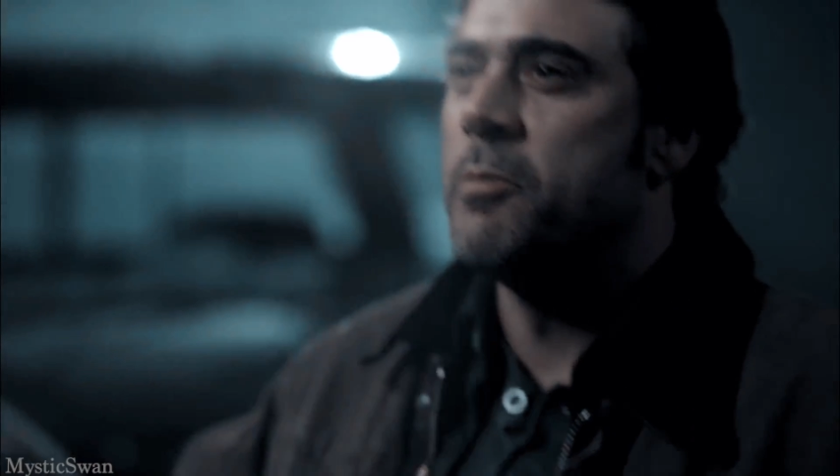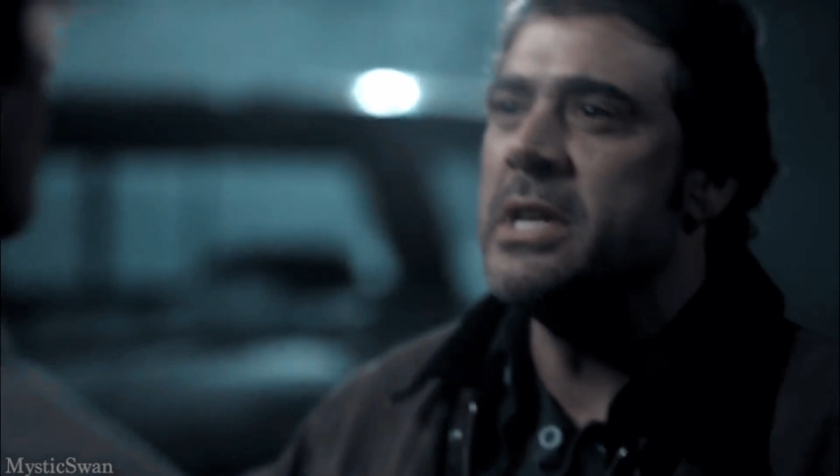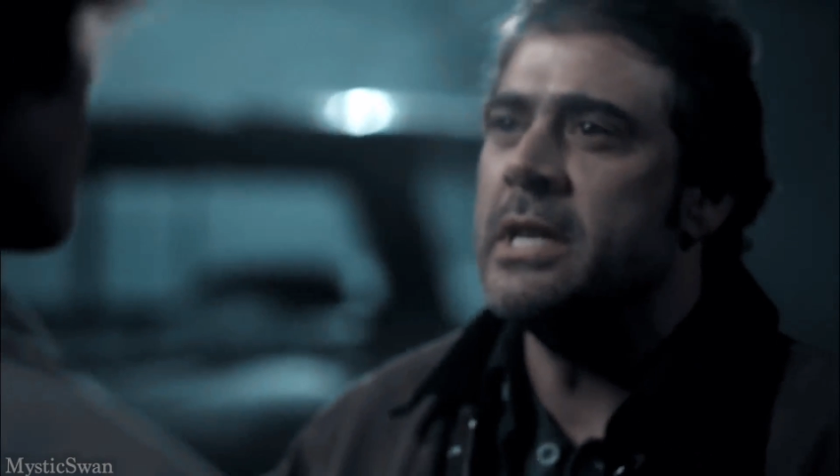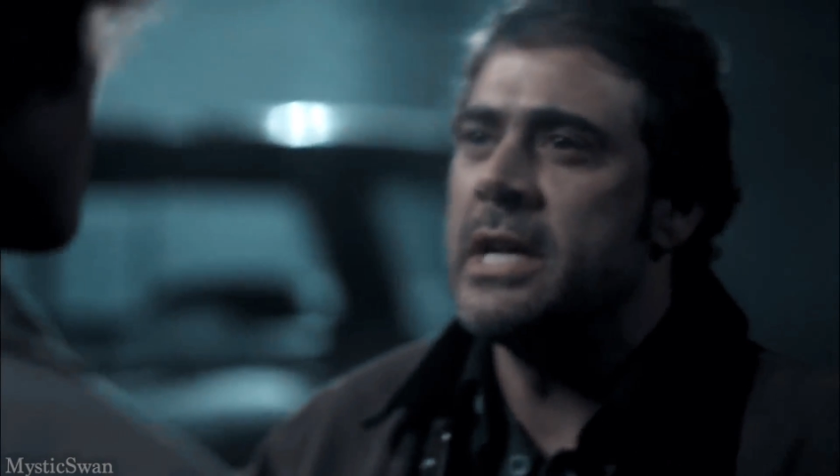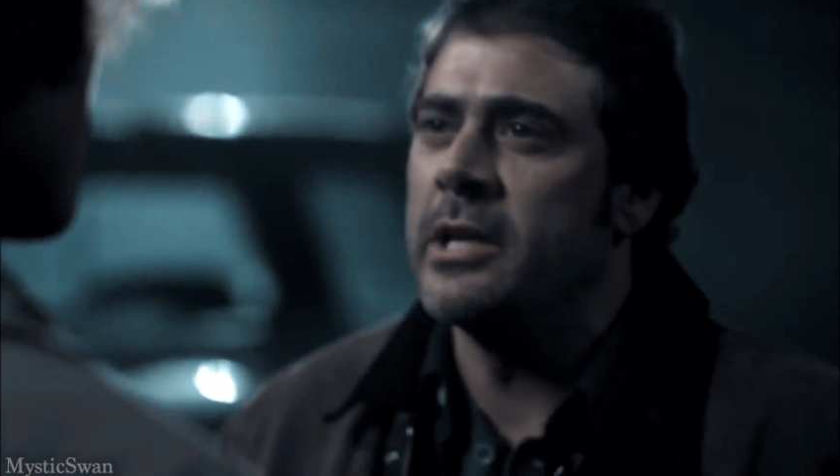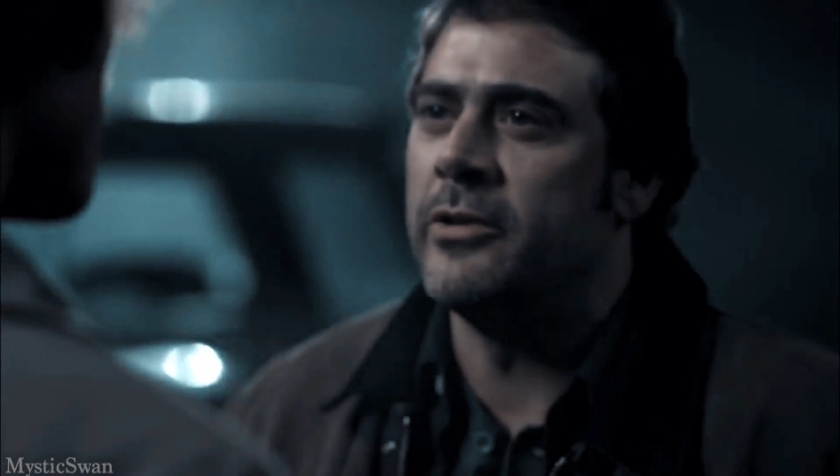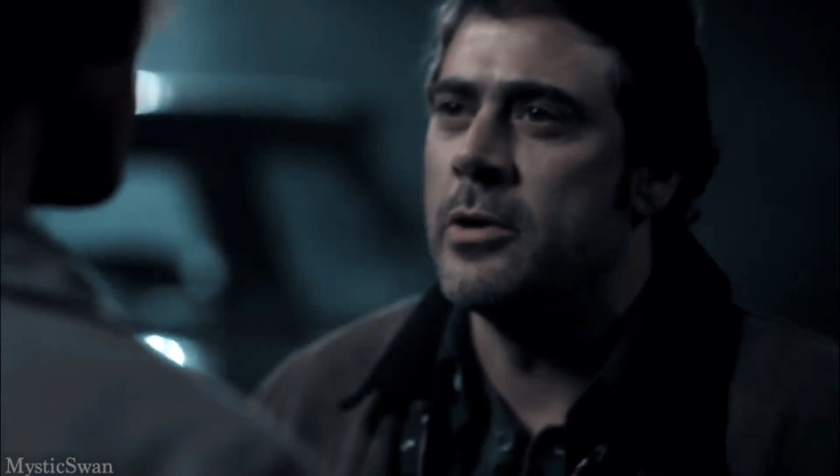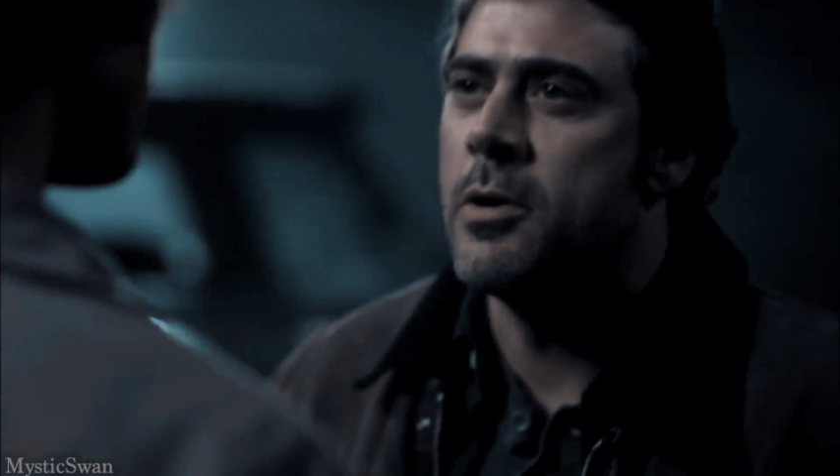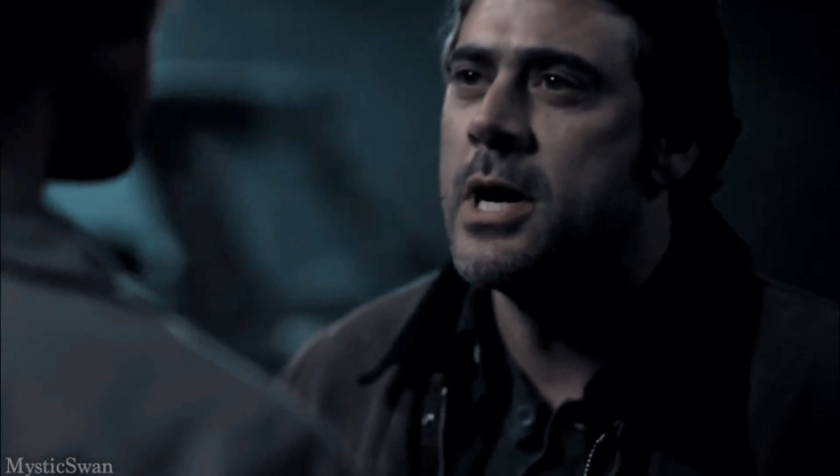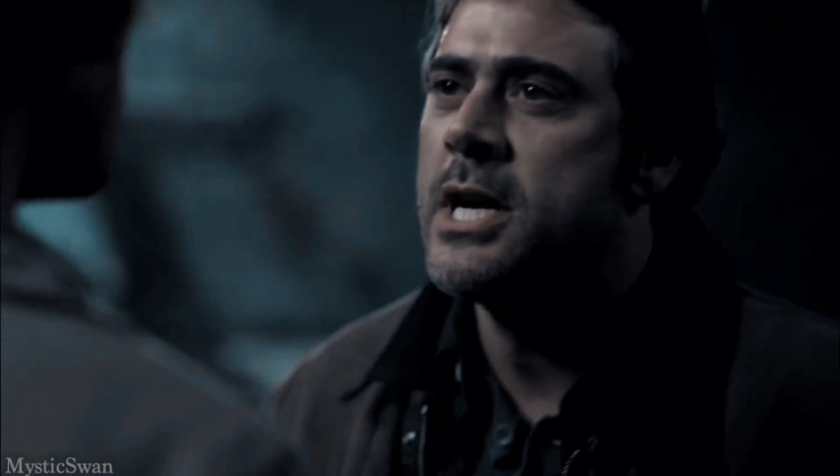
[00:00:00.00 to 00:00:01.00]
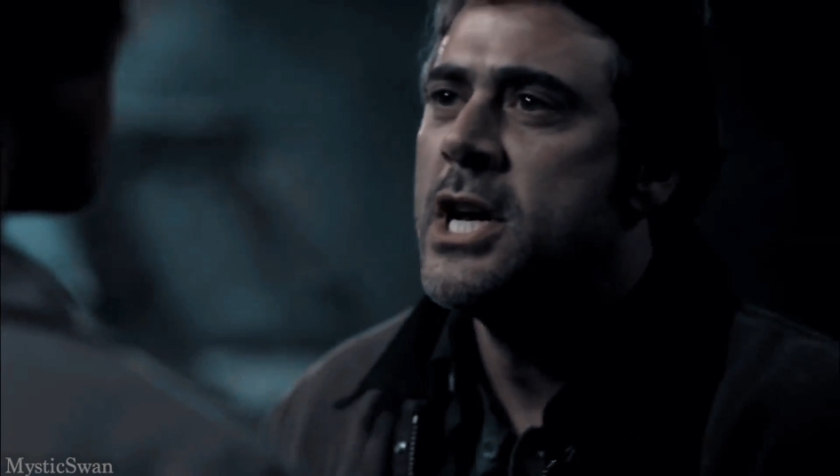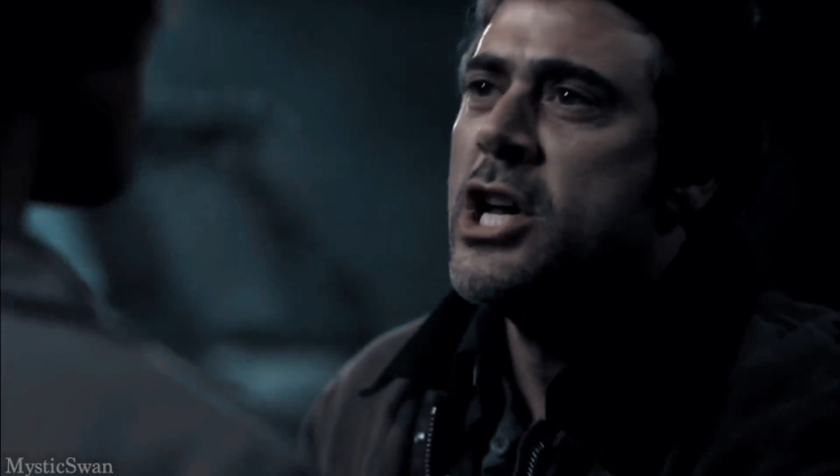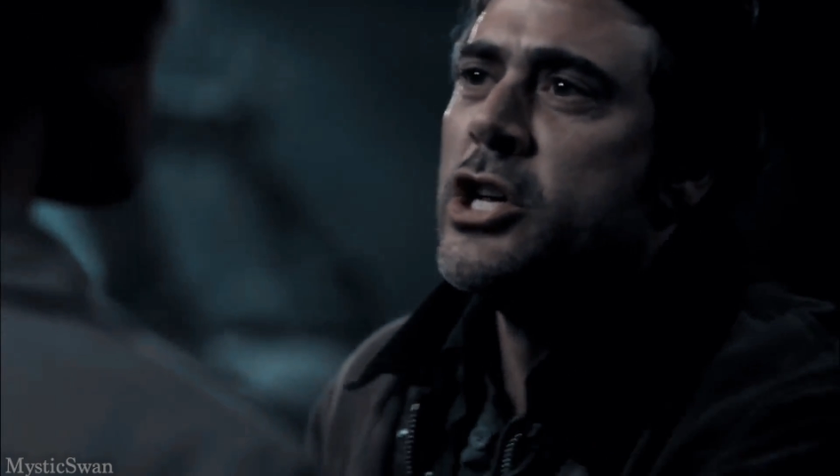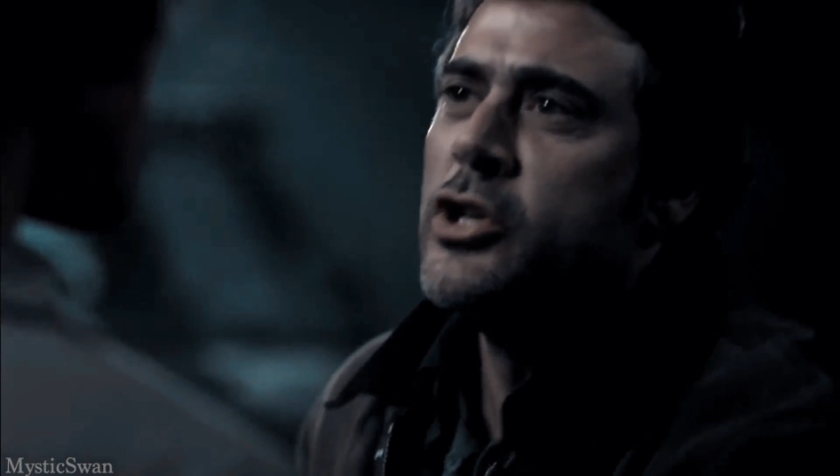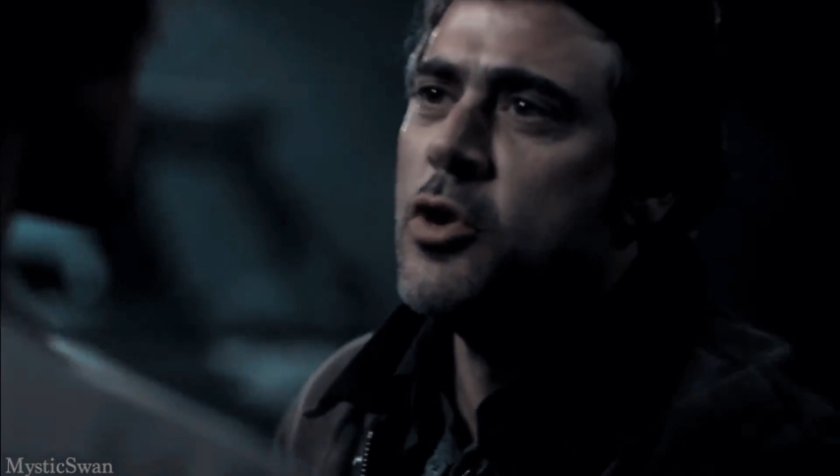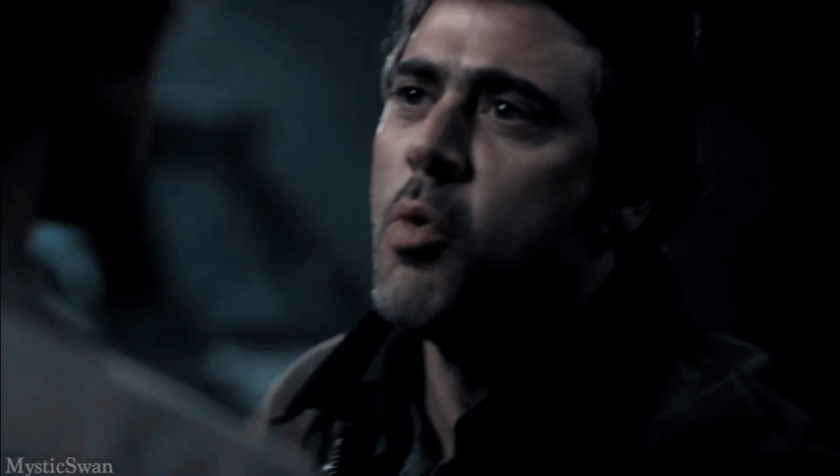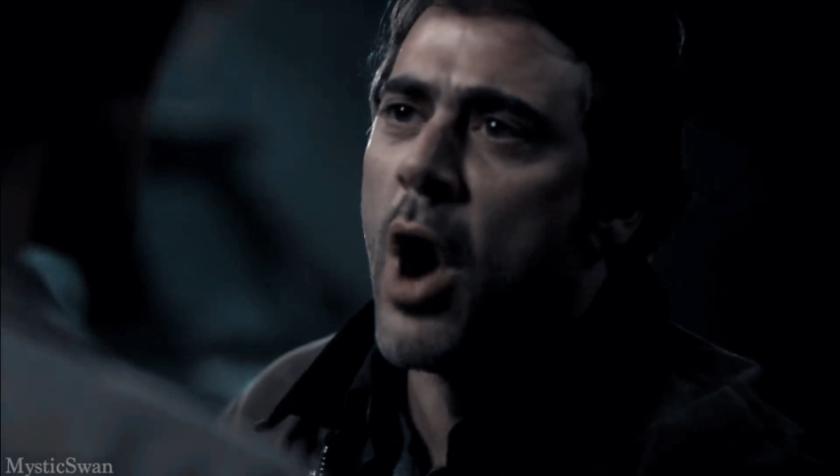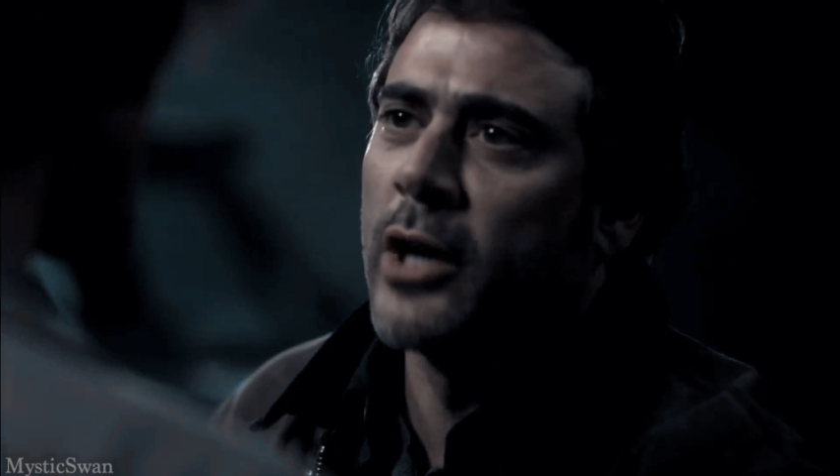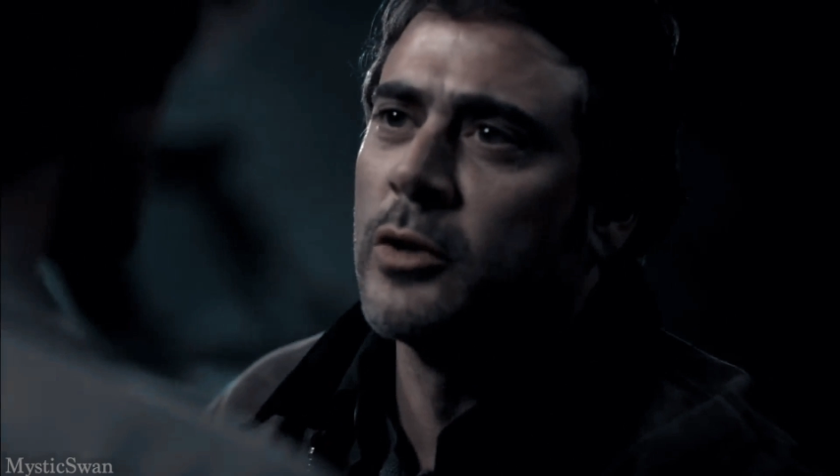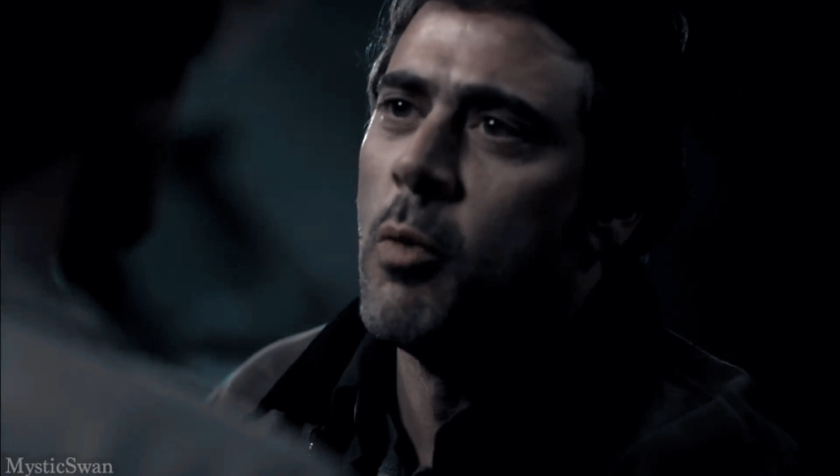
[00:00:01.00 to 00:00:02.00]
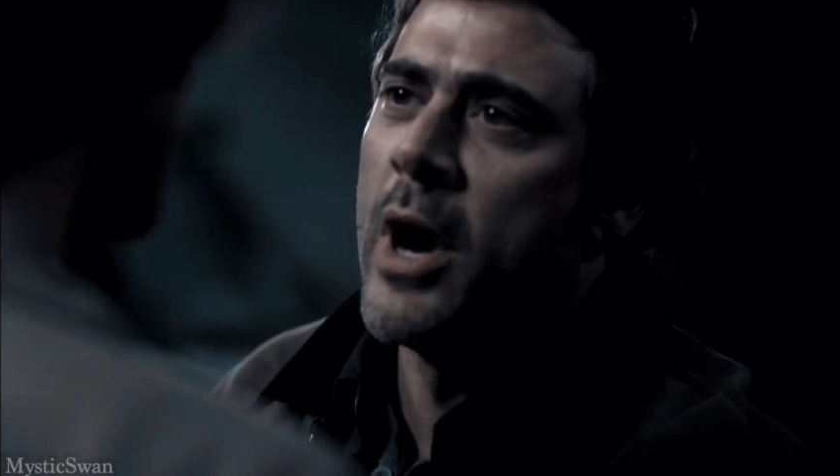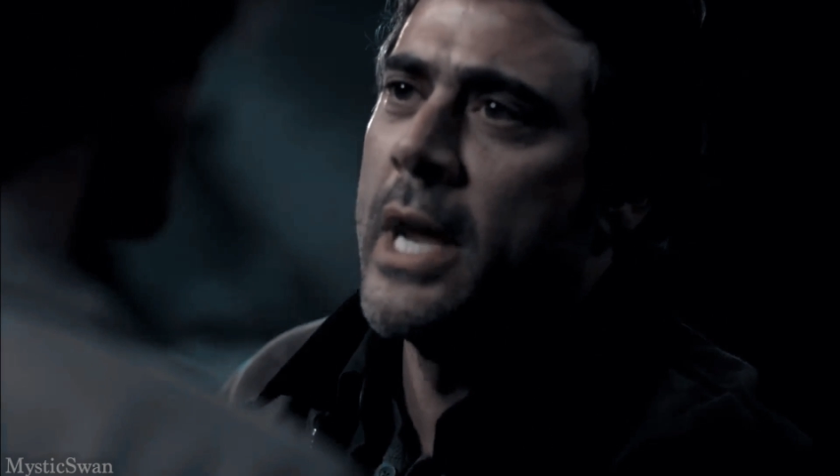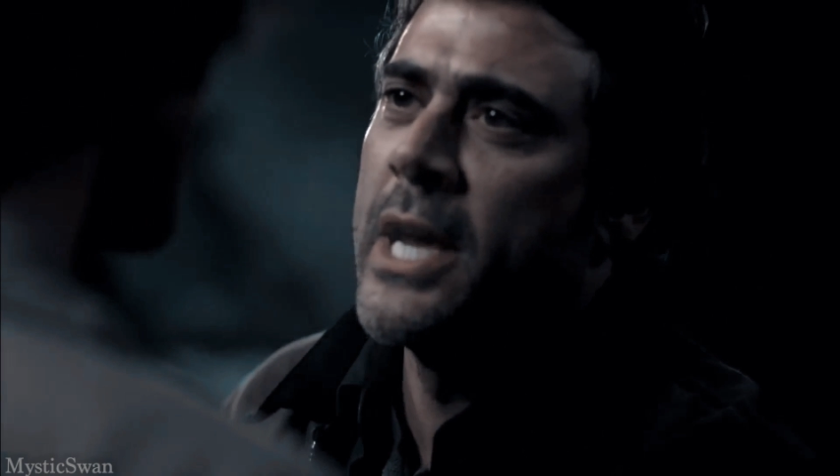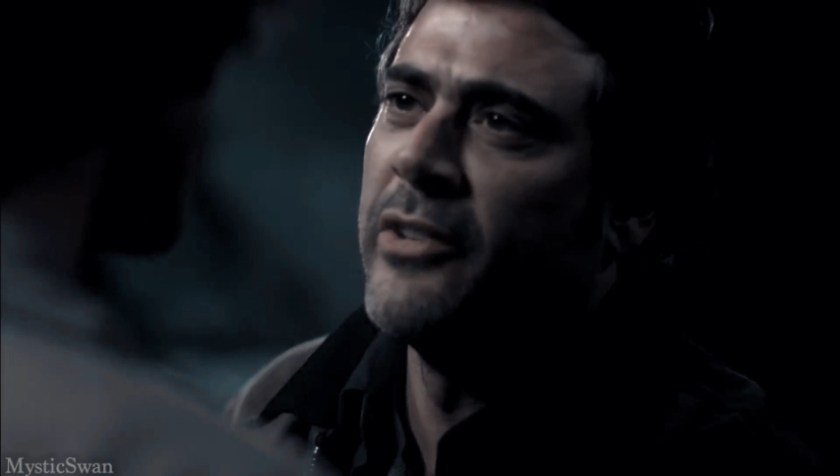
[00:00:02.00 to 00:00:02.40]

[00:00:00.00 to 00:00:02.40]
we needed you. You walked away,